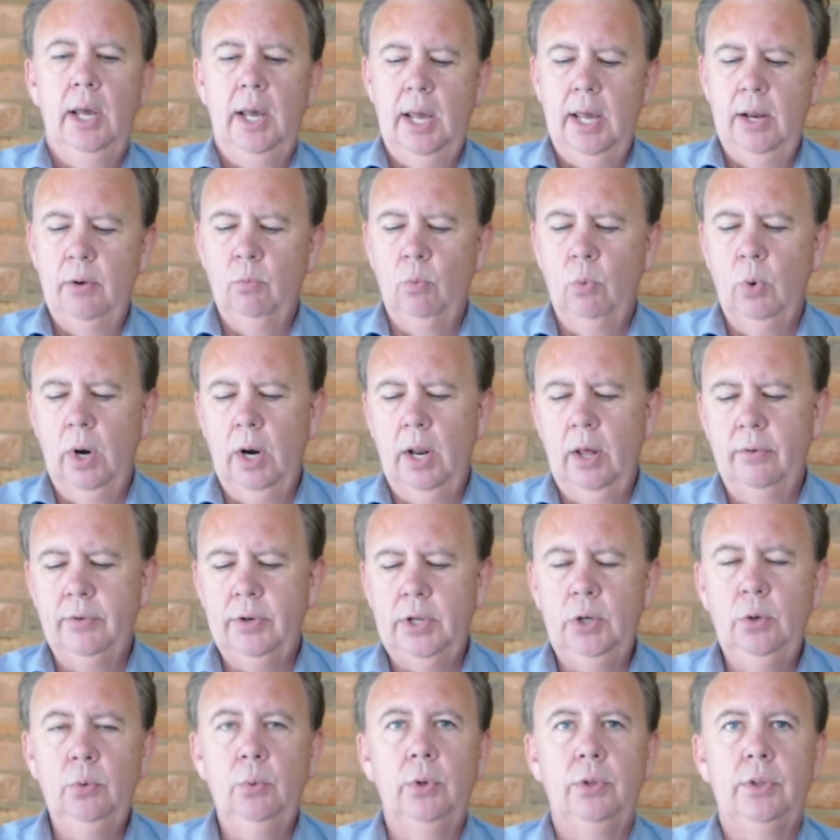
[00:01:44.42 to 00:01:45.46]
And what I'll
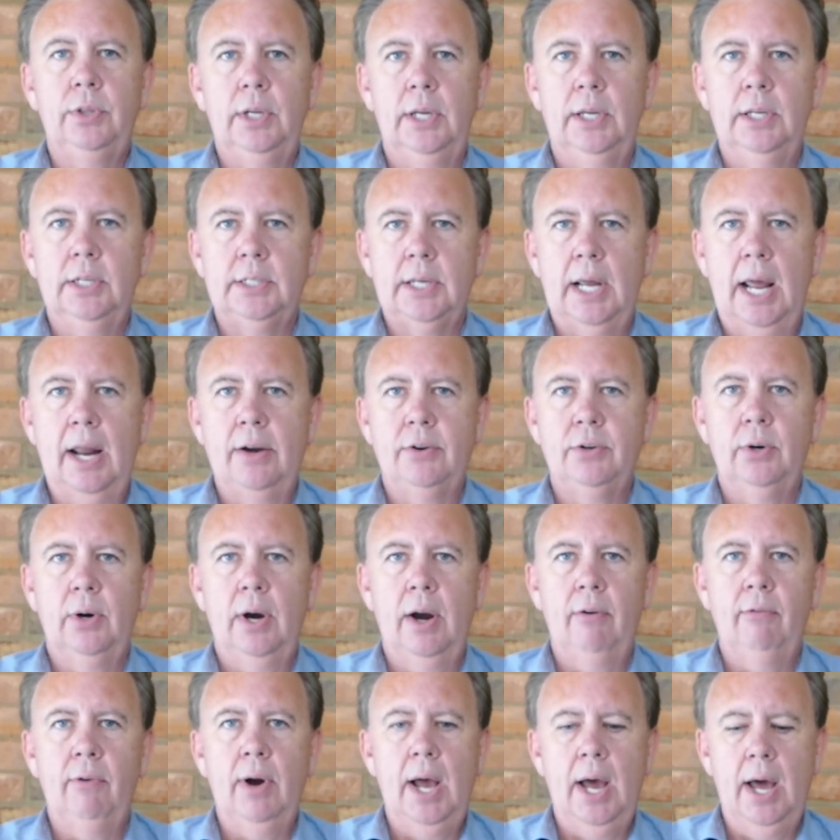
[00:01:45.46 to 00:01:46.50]
do with this, after
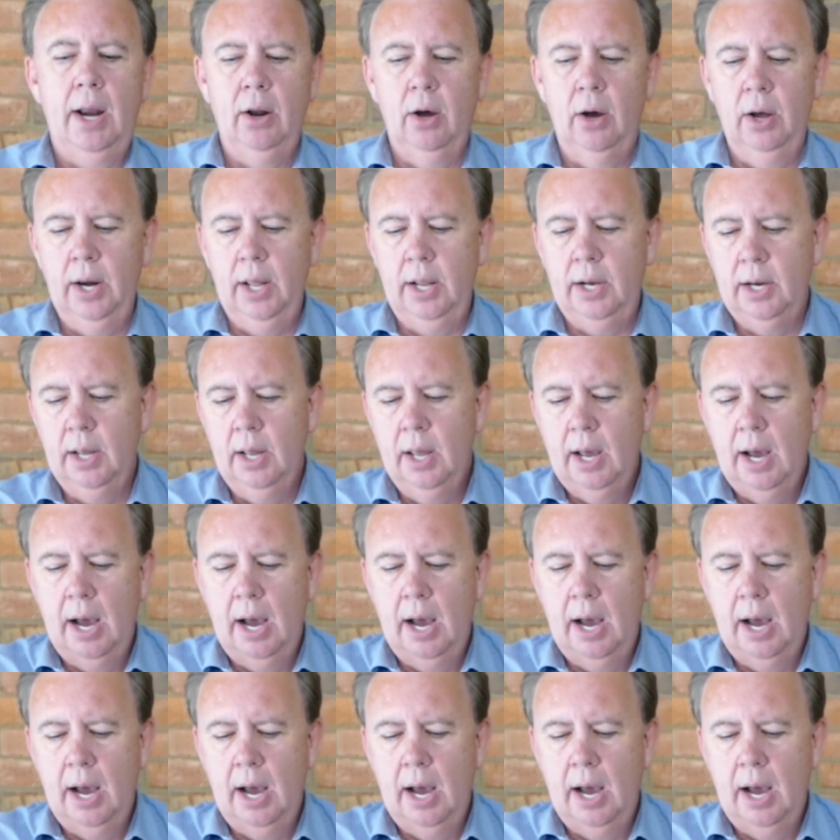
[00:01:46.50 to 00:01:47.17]
I write on it,